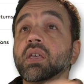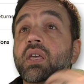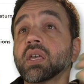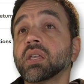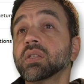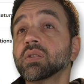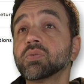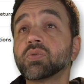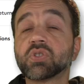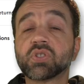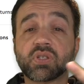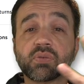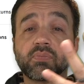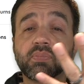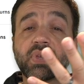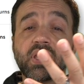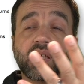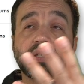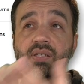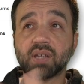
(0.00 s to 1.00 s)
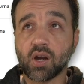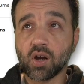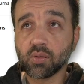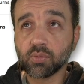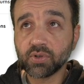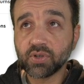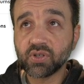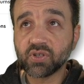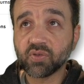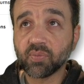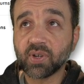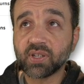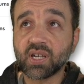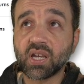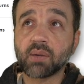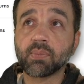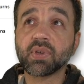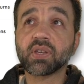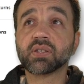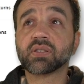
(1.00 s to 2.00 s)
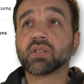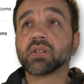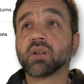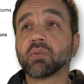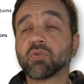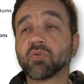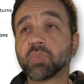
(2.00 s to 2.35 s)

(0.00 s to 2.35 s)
And it would just be a terrible use of my time because the number